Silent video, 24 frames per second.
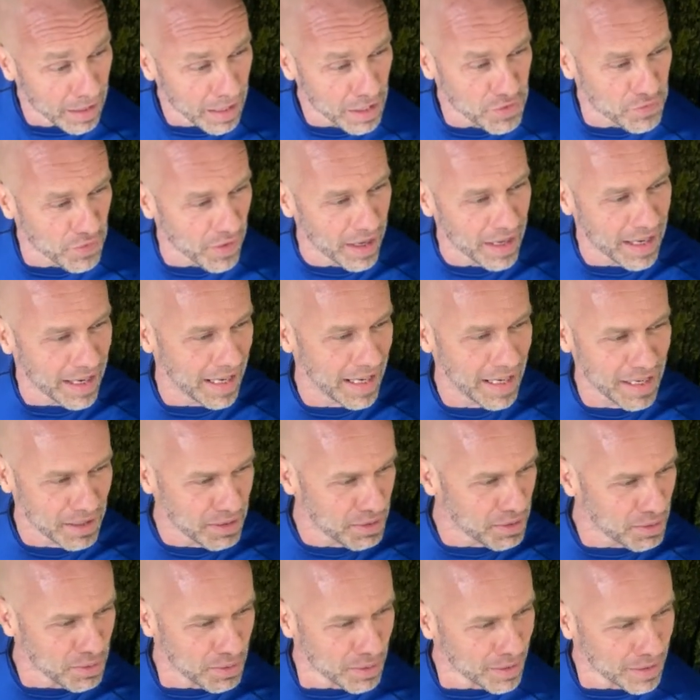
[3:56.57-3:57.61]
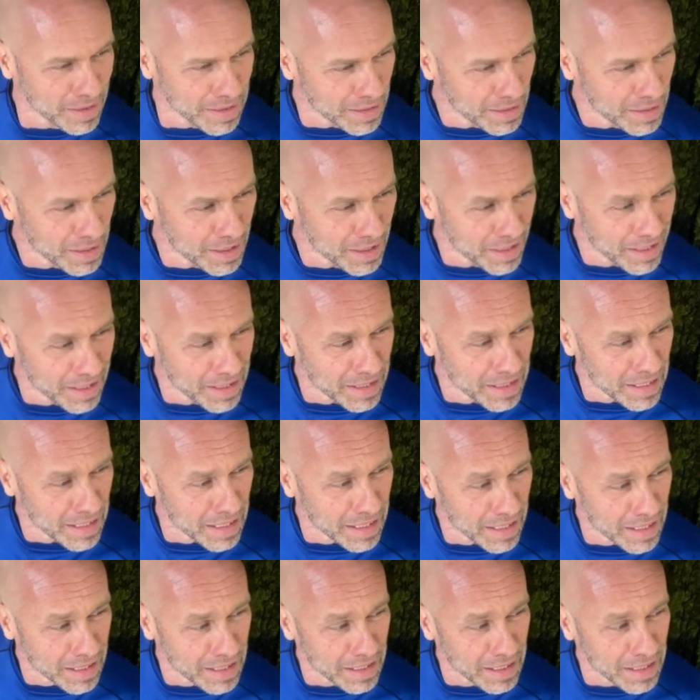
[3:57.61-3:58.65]
it's like
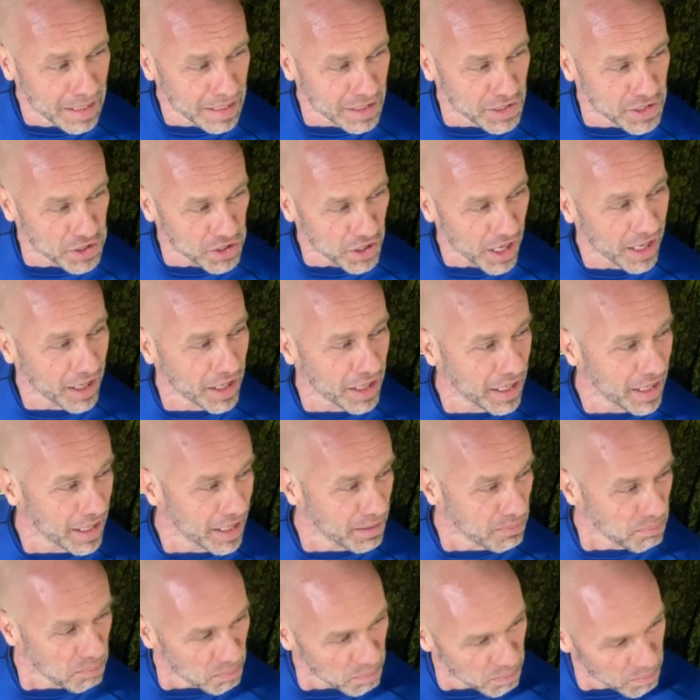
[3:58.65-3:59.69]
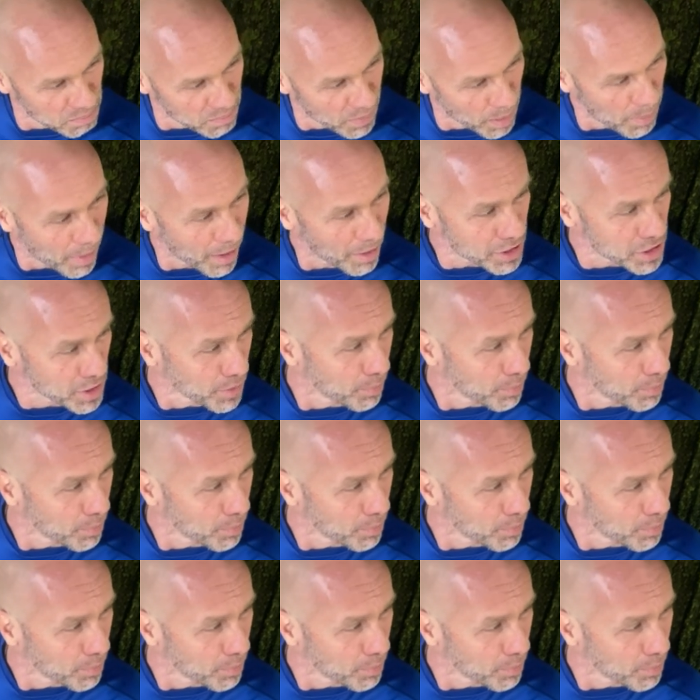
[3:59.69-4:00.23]
he's slightly about as